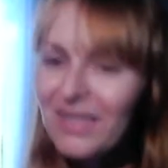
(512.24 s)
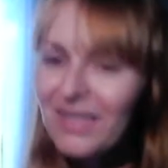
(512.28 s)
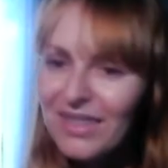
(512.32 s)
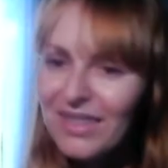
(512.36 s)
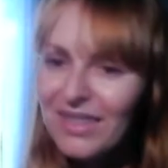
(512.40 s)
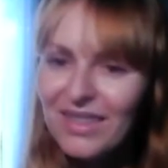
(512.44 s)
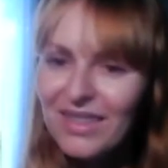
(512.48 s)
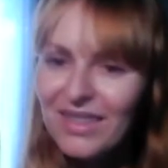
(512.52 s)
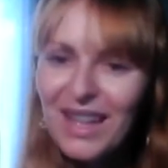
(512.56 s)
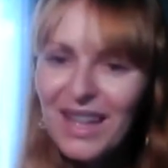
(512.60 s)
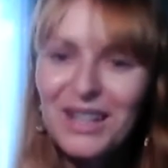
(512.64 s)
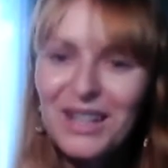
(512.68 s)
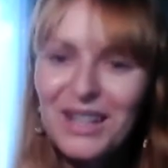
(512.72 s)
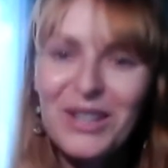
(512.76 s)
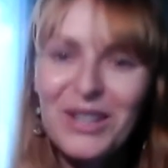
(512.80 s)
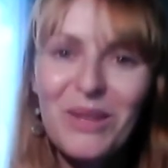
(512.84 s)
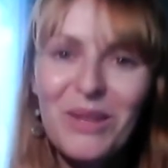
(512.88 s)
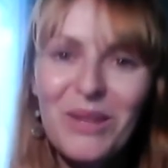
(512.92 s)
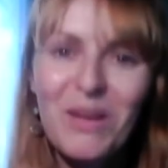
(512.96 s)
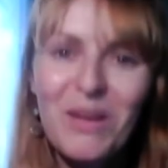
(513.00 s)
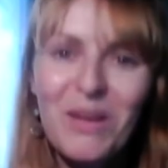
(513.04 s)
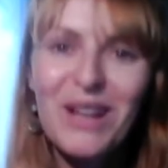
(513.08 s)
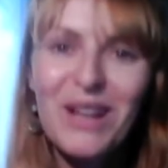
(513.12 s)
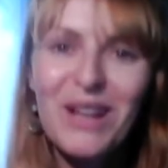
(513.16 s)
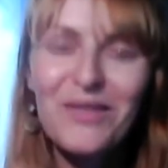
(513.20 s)
Thank you.
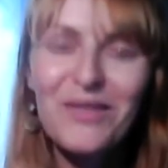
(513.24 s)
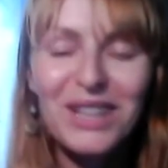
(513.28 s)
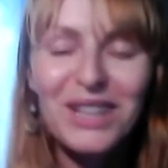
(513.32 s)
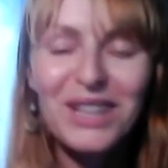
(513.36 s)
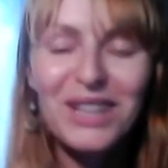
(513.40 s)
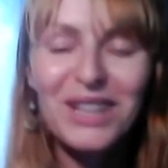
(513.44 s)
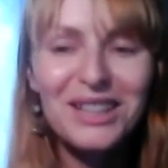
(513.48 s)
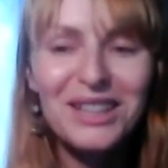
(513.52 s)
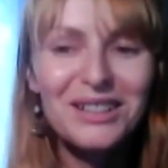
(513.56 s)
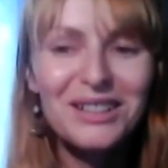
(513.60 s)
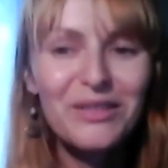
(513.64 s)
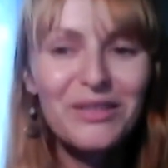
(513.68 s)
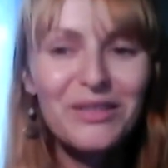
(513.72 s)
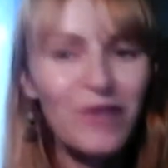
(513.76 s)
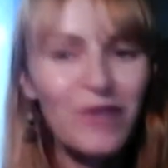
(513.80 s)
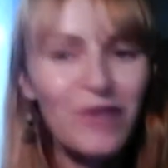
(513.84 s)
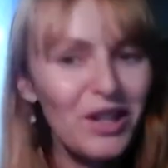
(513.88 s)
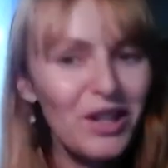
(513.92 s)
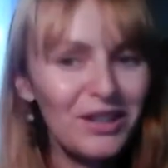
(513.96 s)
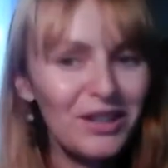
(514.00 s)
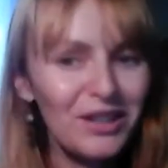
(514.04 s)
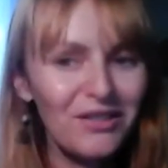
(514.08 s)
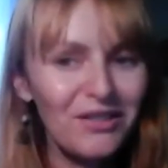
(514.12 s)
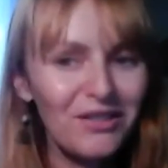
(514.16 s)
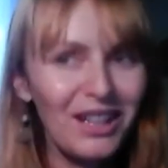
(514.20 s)
My vegan
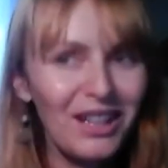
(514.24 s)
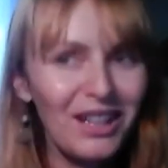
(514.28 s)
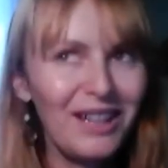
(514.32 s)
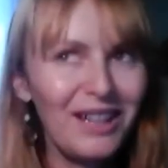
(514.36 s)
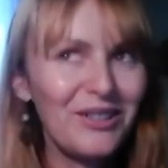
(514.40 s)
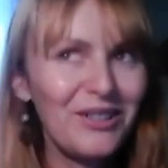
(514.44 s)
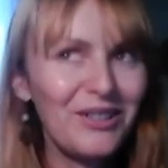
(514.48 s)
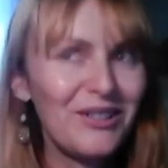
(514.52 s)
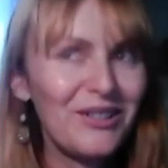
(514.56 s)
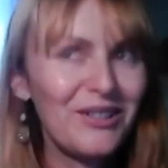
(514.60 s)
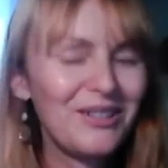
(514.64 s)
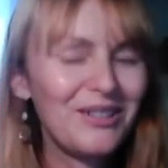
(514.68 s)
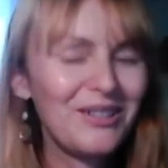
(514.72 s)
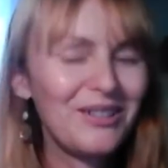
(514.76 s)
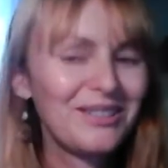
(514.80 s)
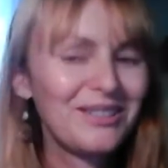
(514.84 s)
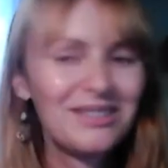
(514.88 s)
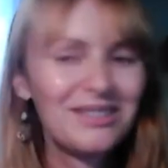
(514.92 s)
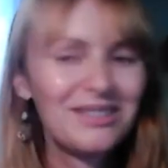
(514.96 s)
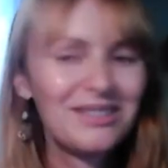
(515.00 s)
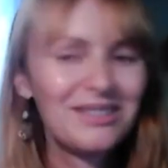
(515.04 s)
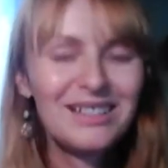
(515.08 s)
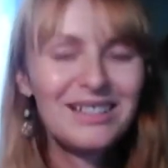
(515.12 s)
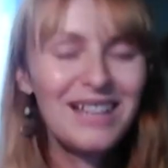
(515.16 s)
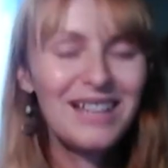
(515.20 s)
versary, or
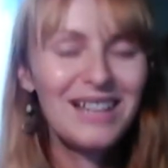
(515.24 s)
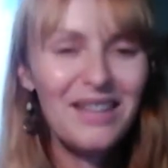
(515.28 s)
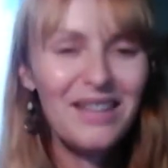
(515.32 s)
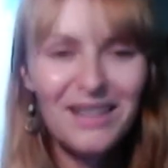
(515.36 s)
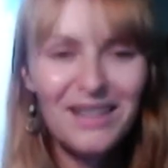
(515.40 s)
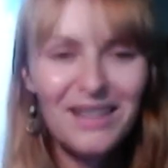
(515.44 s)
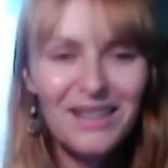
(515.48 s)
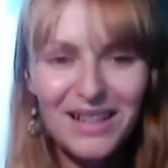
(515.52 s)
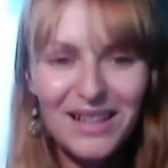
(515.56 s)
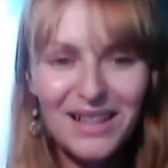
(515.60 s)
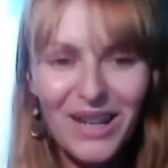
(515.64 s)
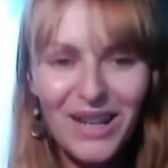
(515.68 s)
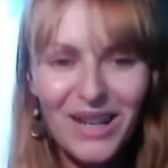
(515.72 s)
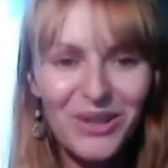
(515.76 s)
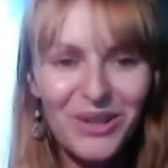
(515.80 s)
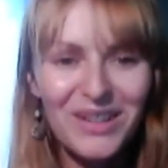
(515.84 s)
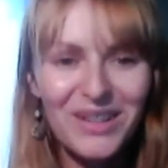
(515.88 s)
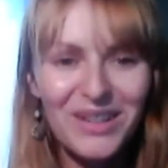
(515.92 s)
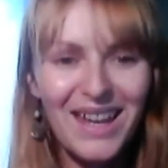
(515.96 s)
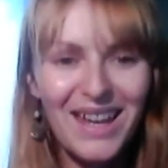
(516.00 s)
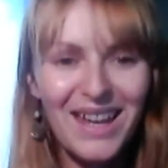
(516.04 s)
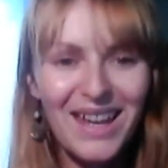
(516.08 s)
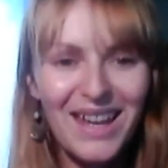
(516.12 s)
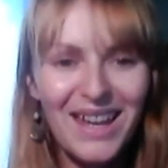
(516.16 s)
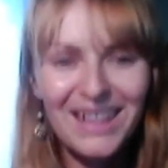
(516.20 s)
I think that's how you
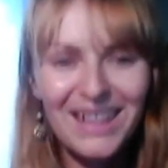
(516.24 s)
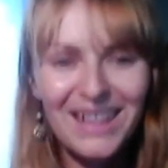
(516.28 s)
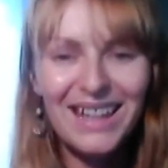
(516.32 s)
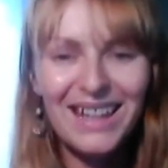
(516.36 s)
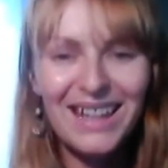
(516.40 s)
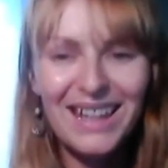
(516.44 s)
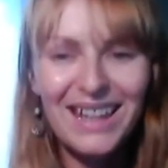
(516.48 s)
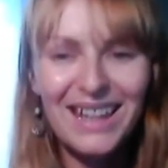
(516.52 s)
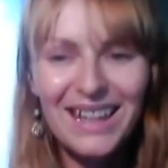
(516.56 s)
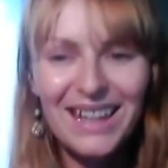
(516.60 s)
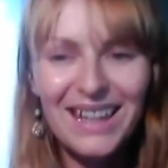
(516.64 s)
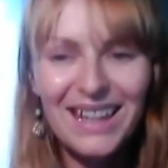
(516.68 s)
say it.